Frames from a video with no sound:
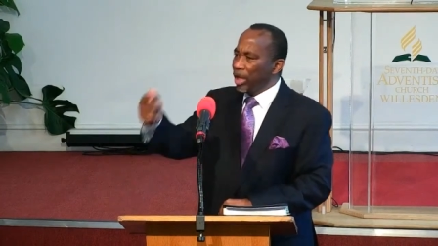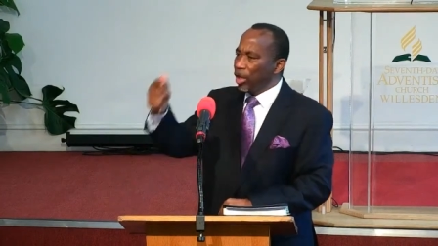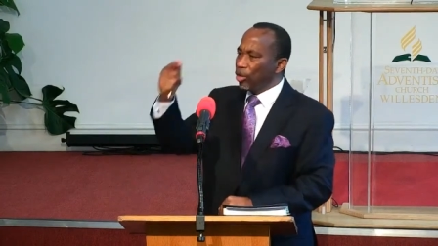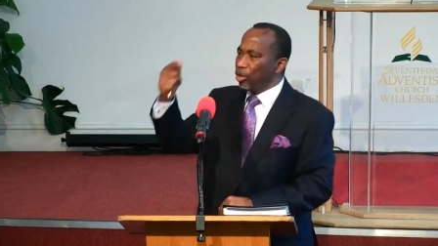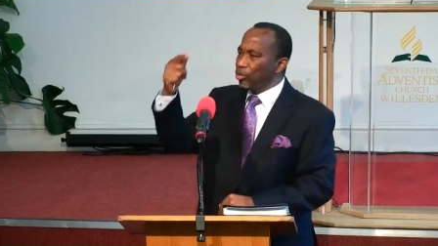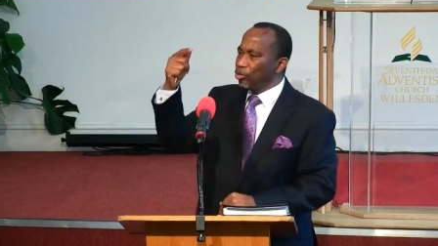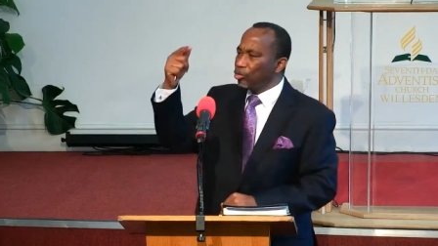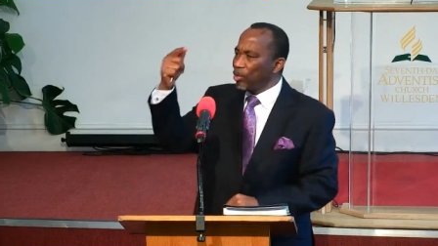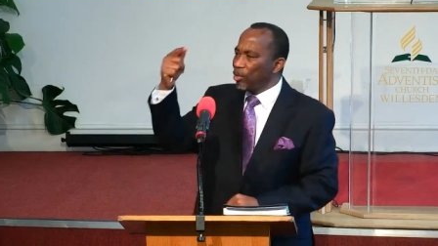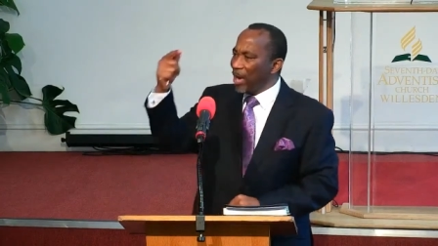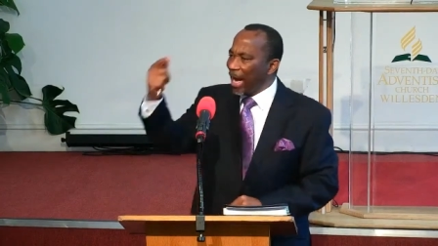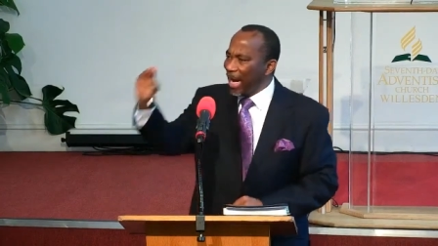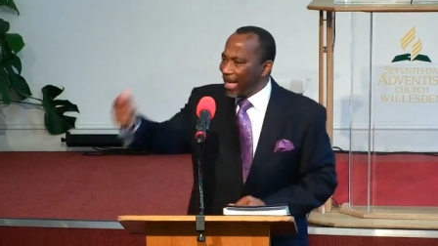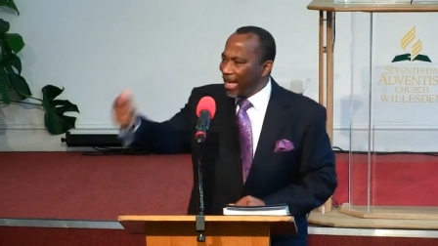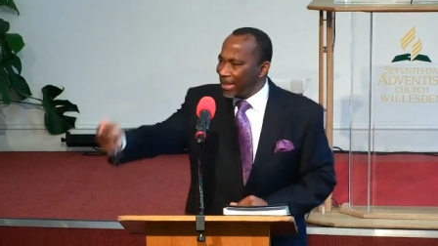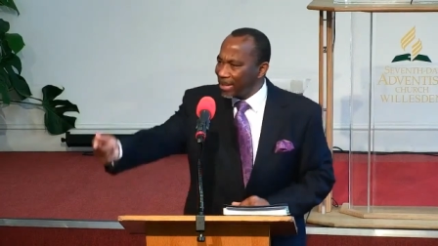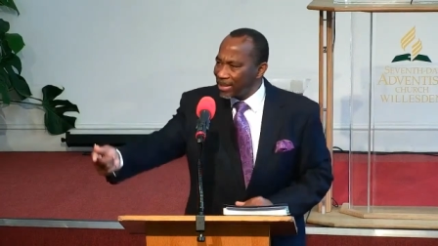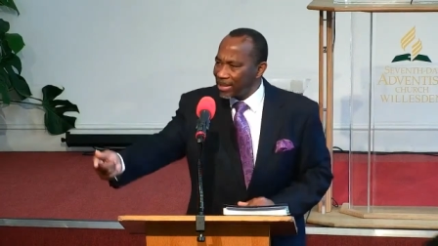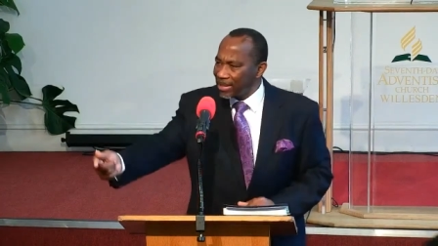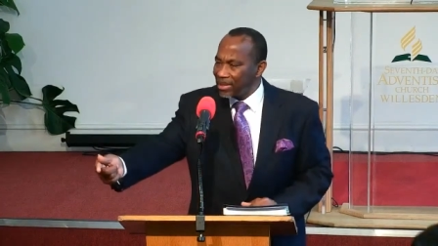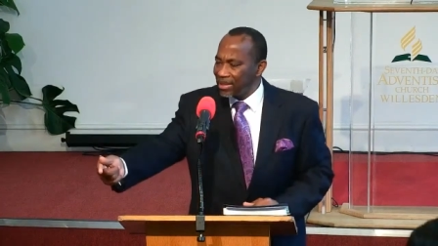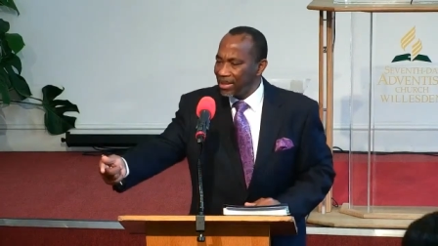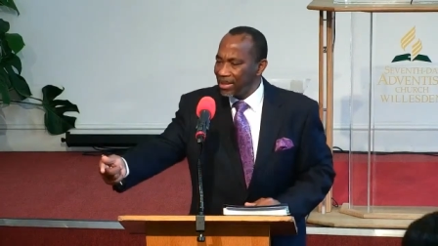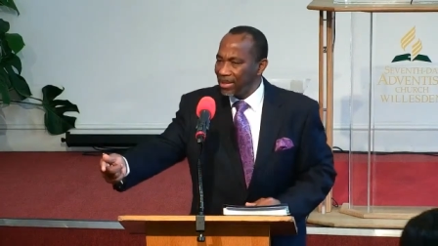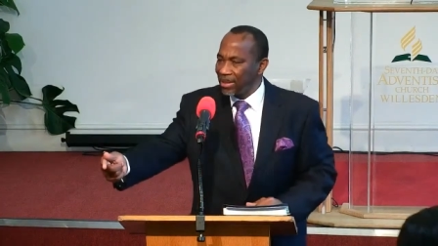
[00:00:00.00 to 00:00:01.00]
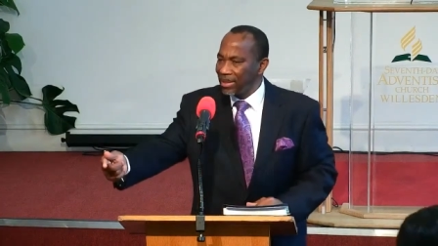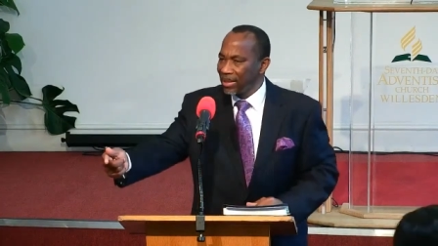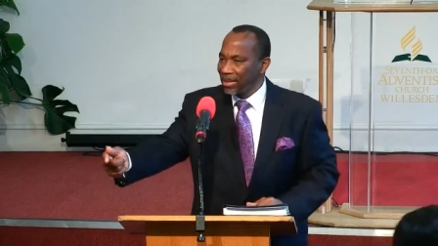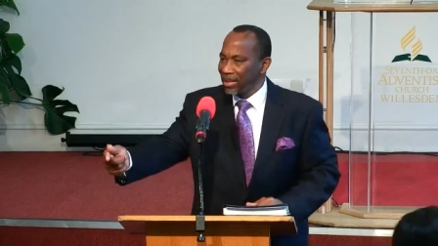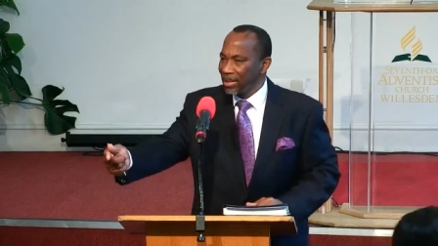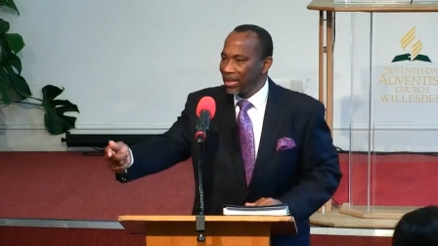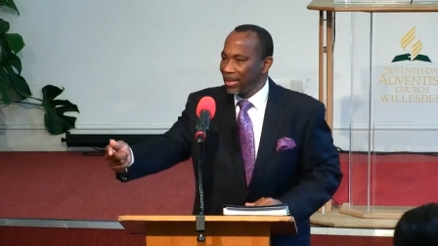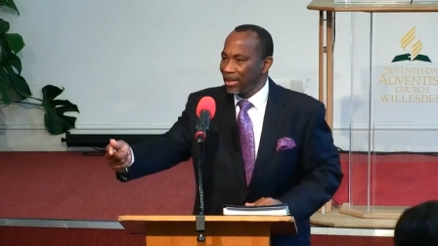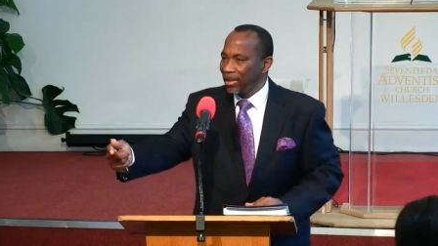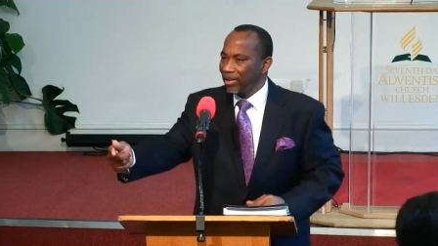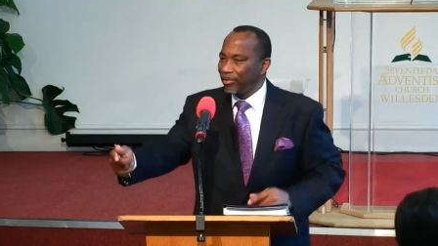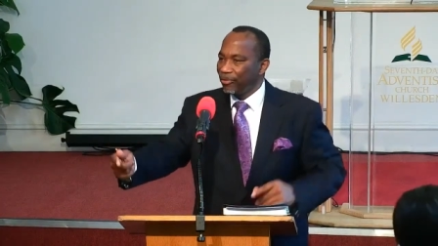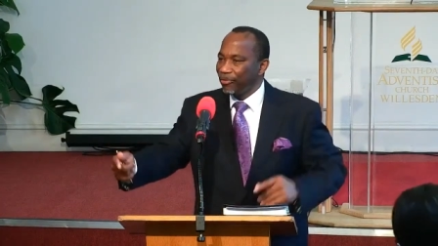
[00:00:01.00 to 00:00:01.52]
right
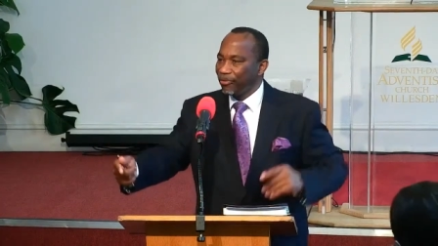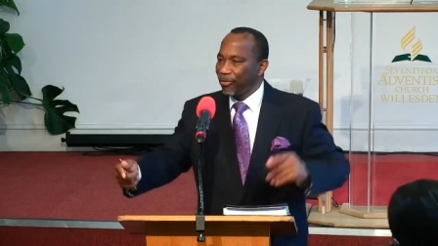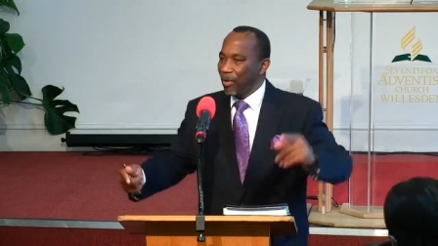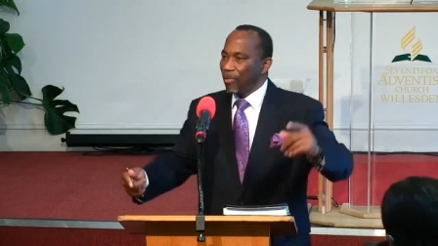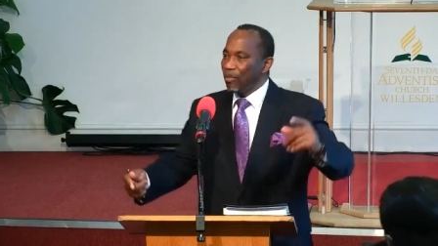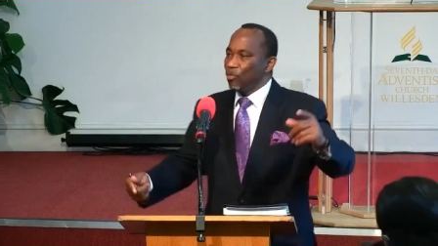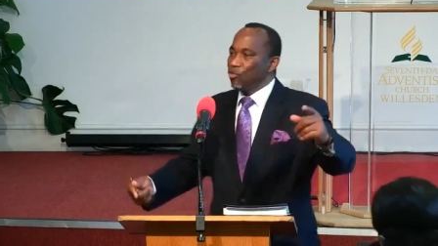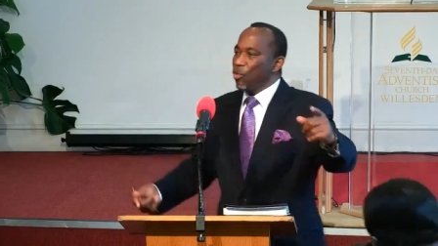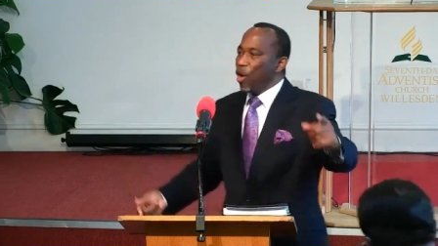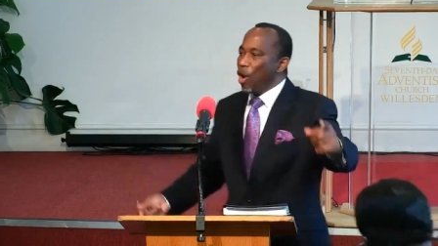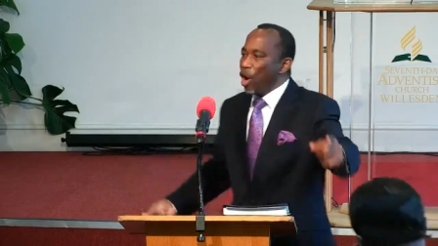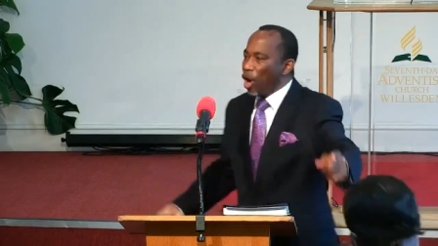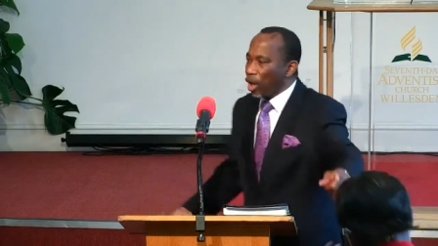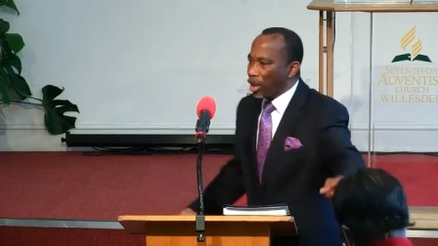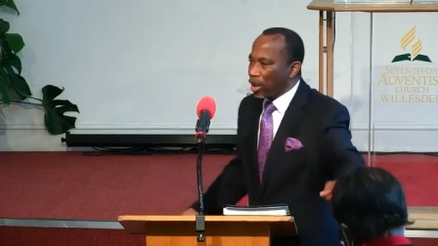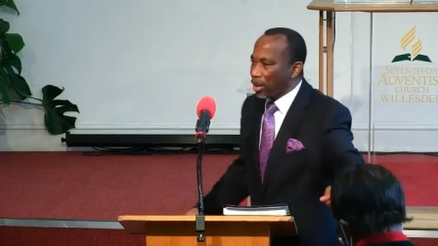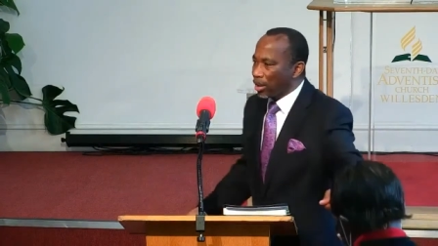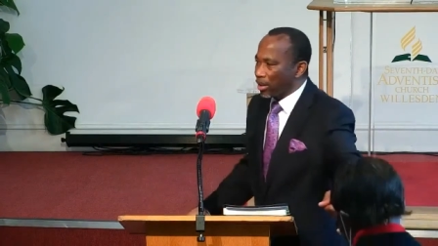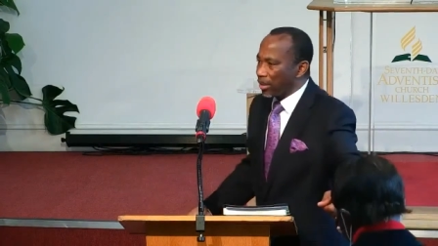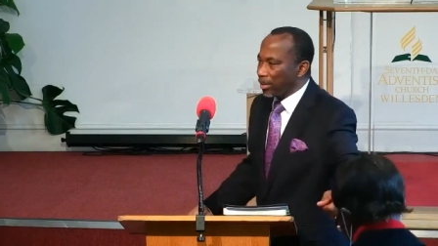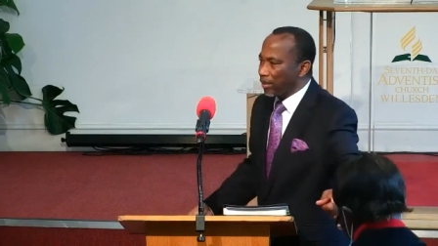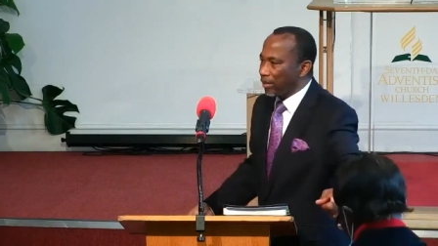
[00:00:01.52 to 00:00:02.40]
from wrong.